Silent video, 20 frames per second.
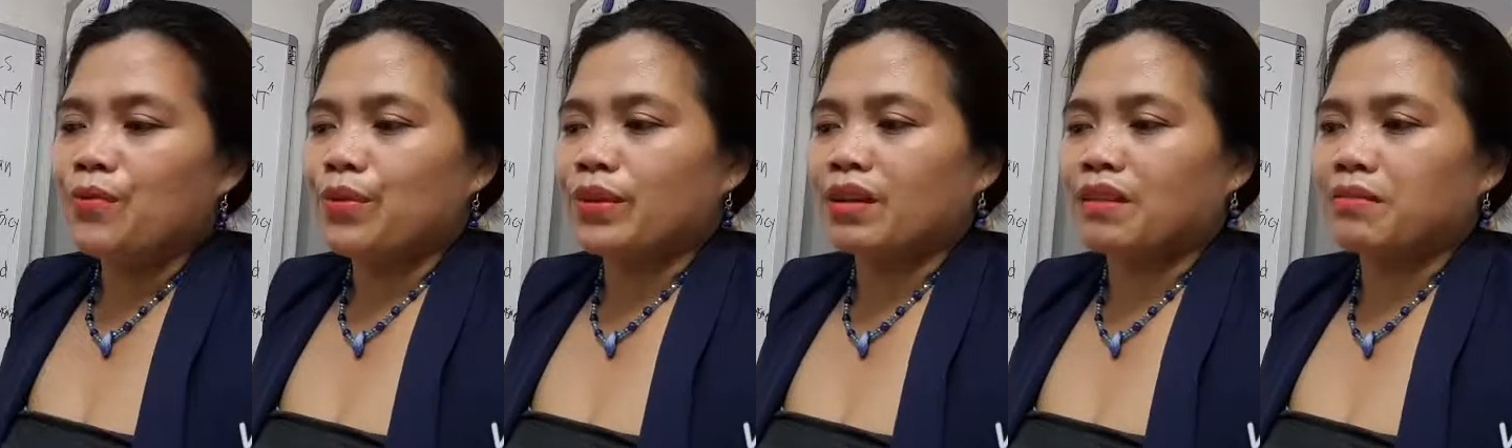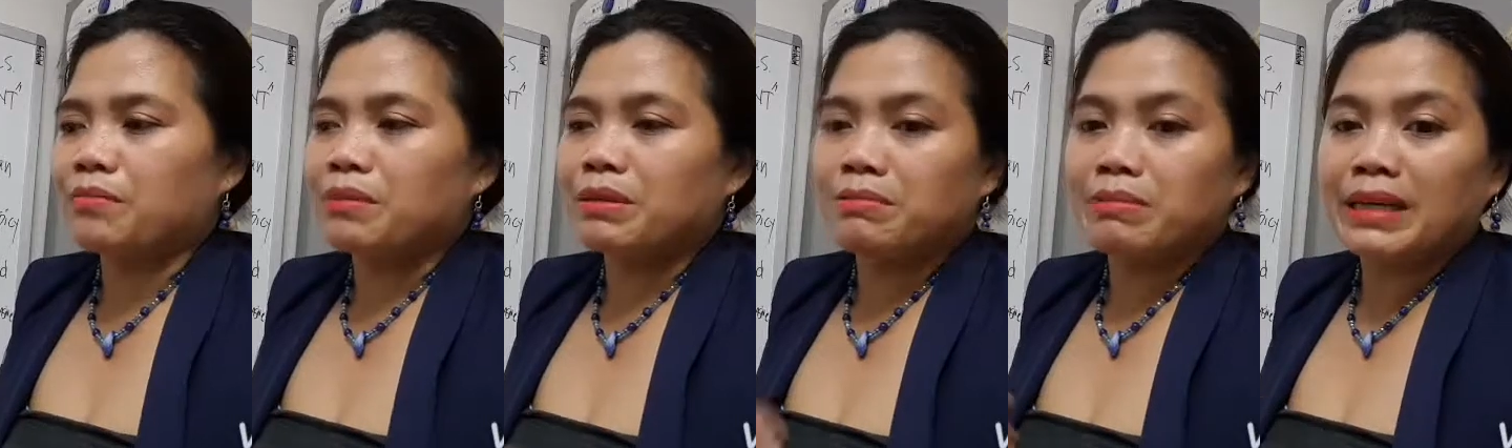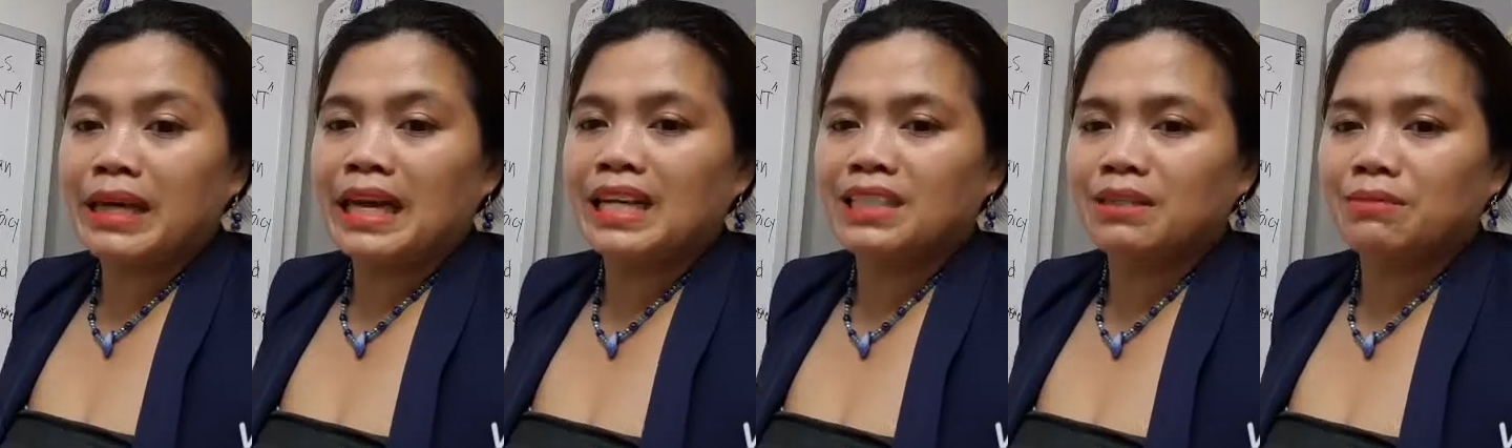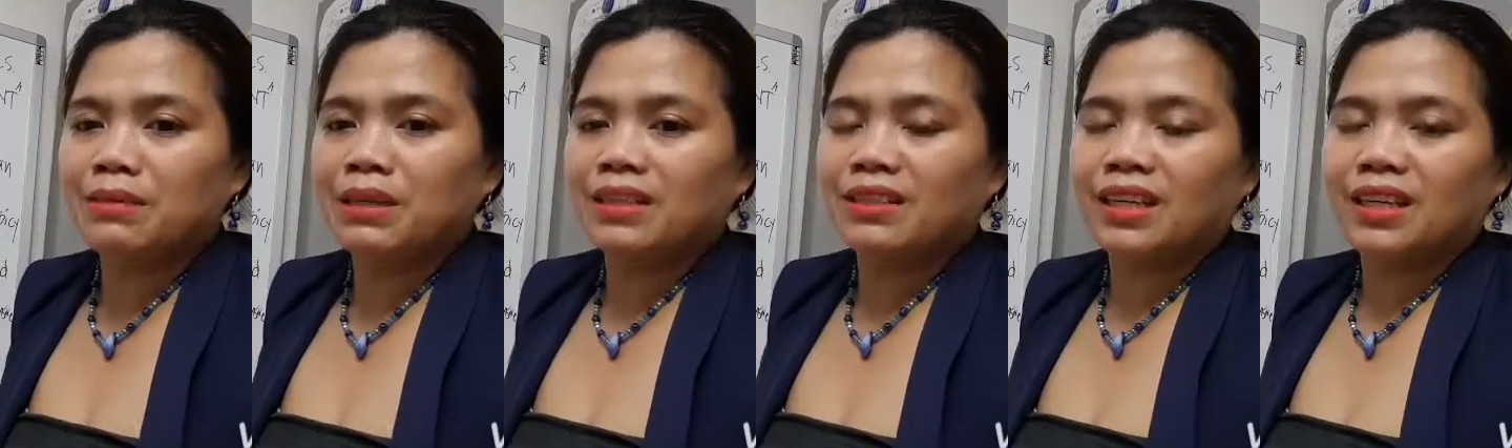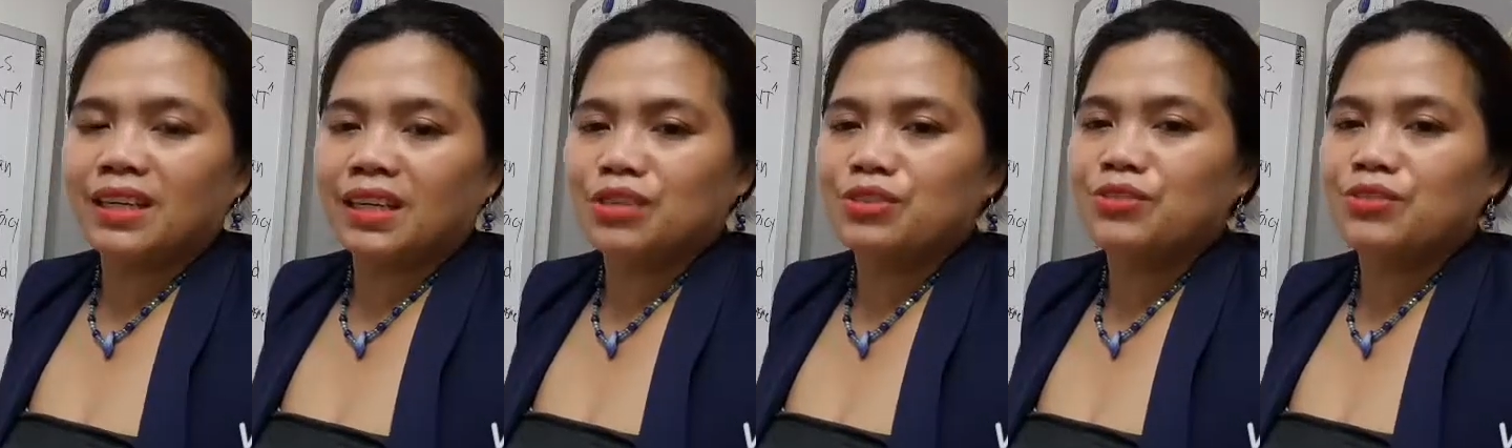when I met my husband,
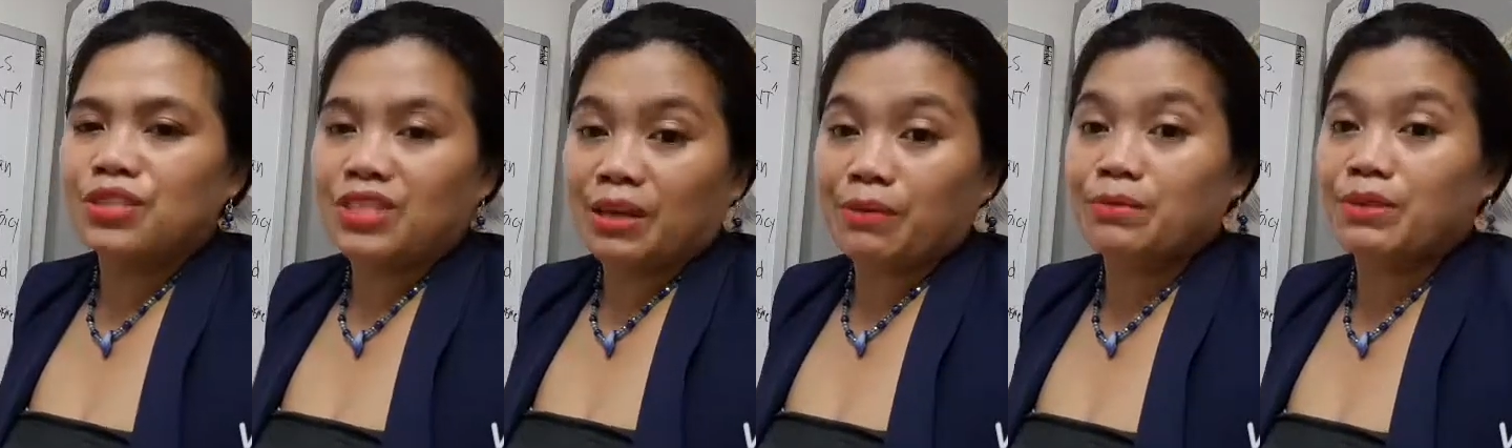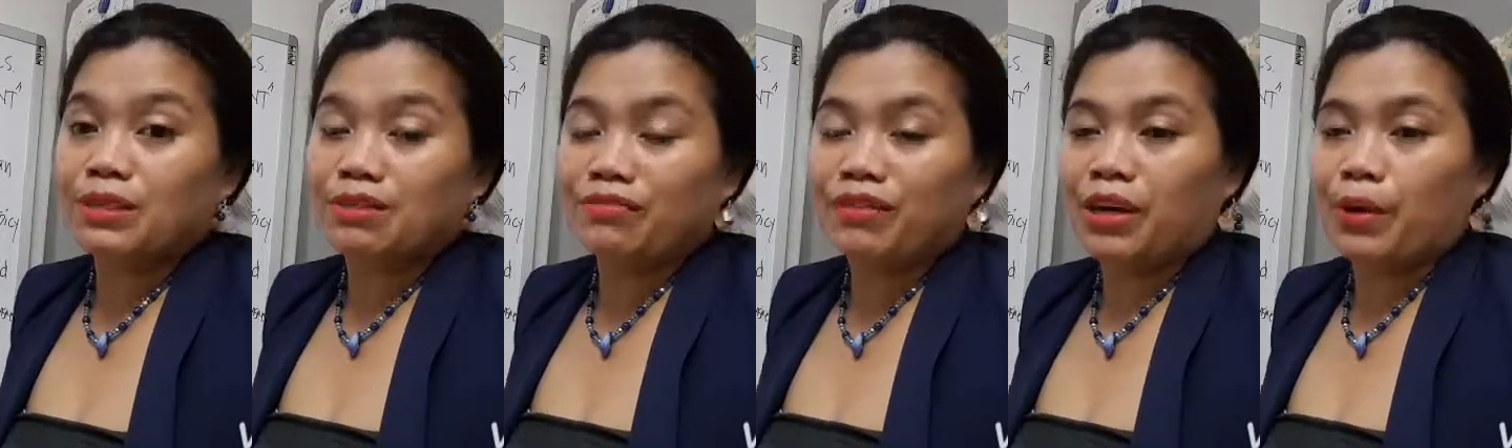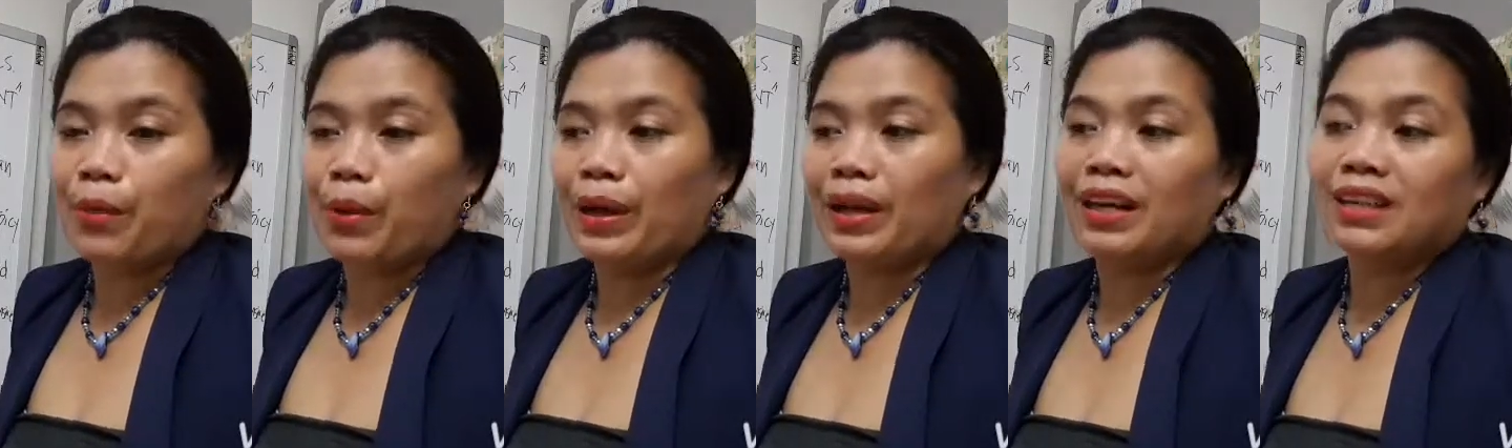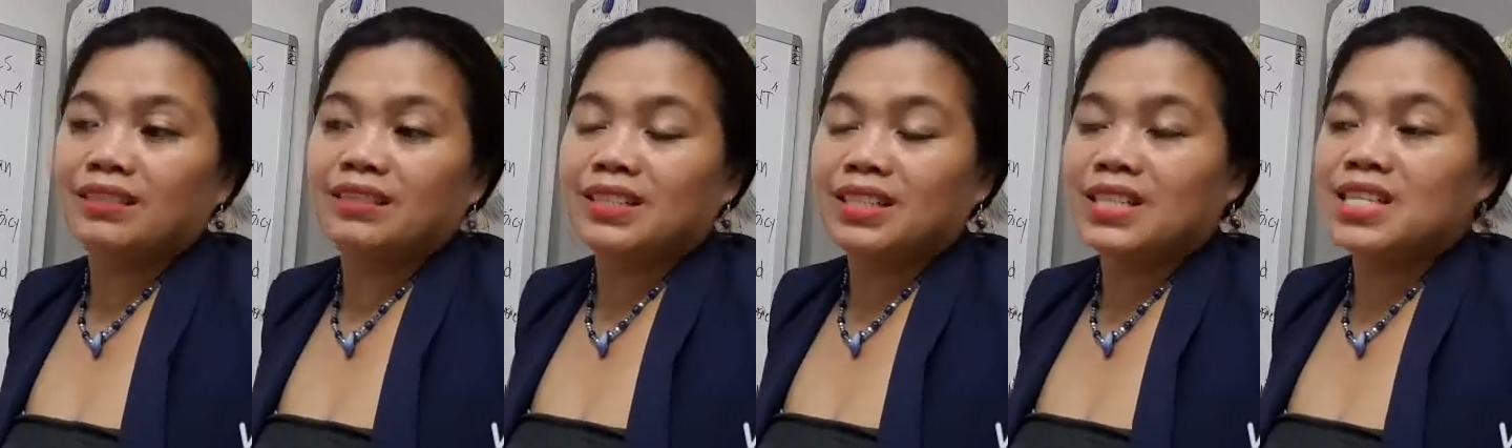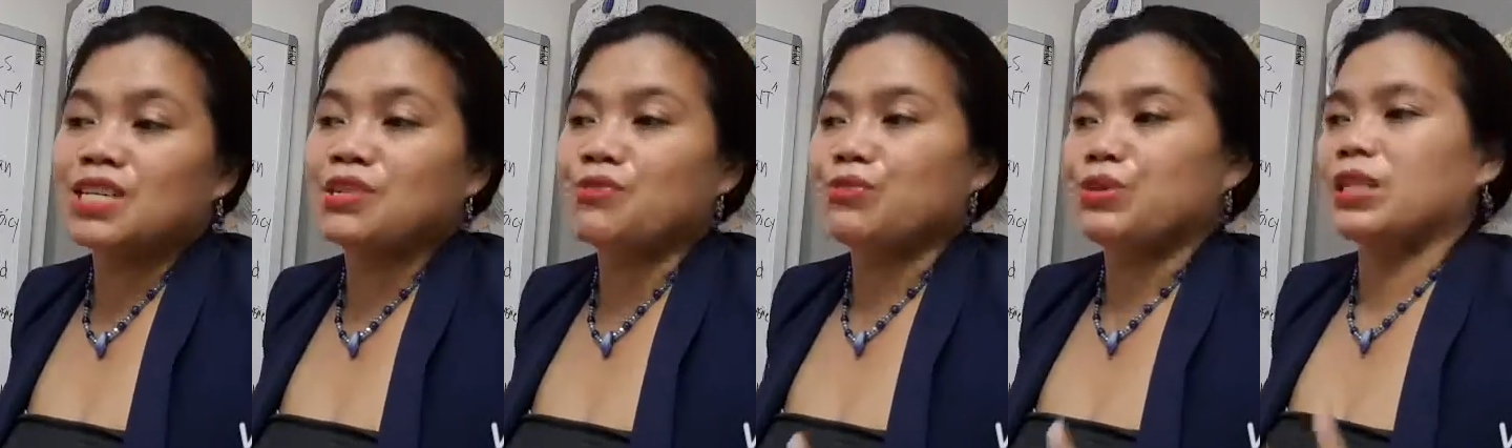I can use chopsticks very well, and
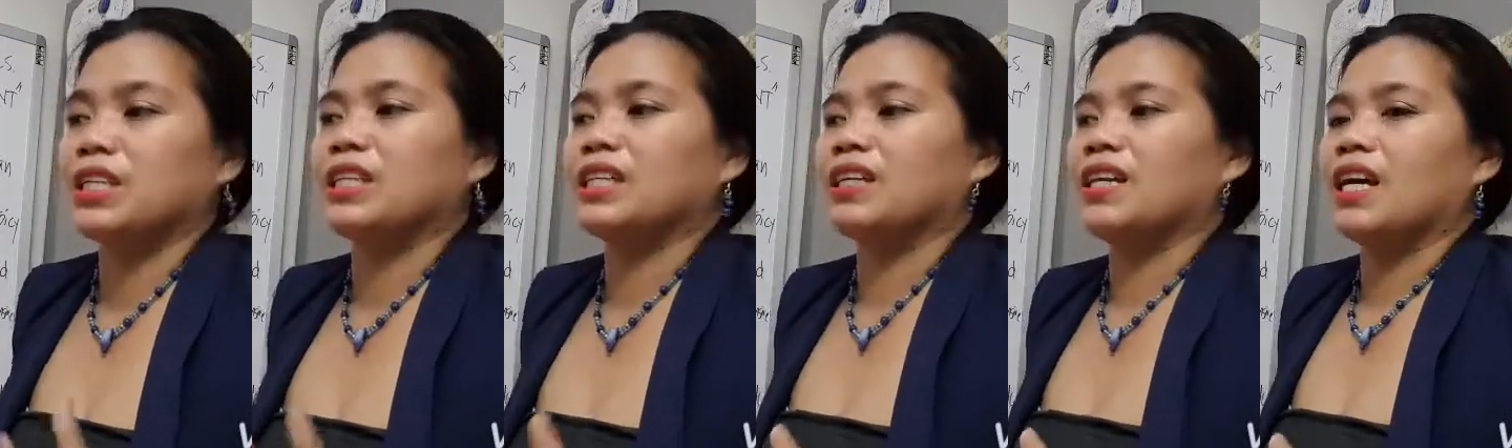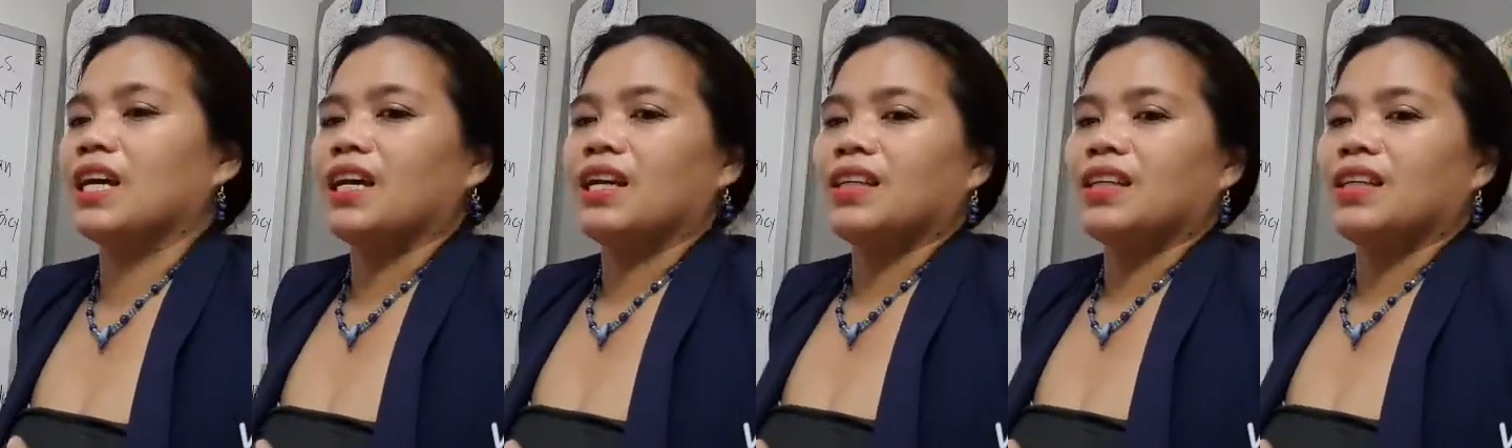he really